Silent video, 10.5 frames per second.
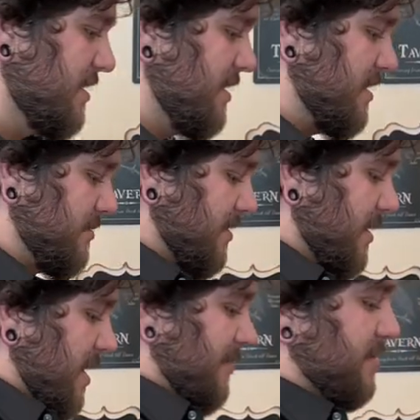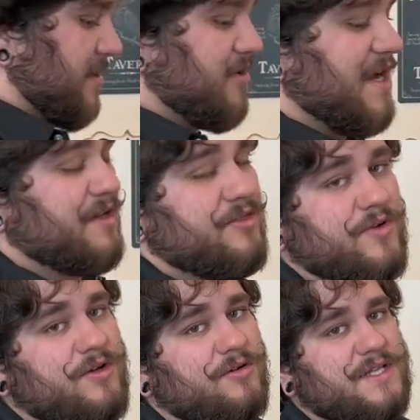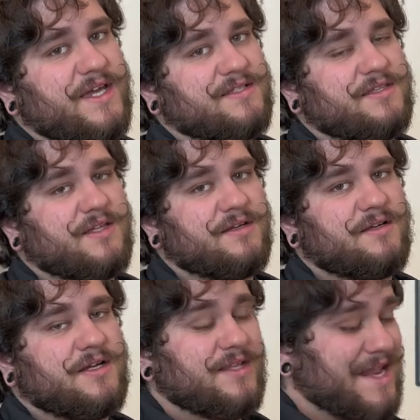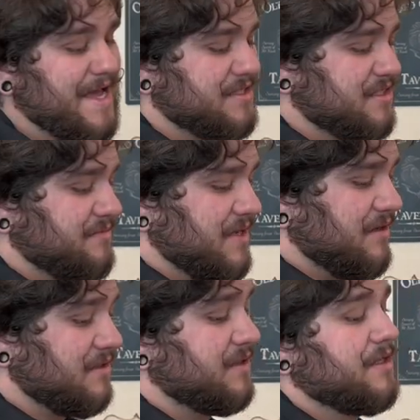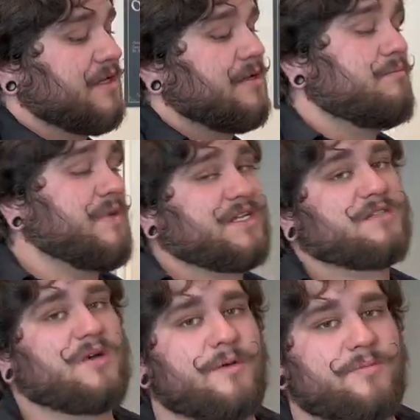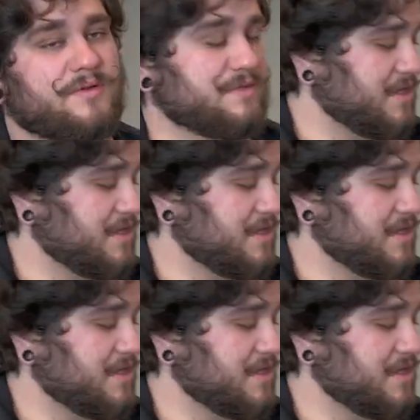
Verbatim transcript: Um, I'm gonna crack three whole eggs in there and then add some milk, mix them up,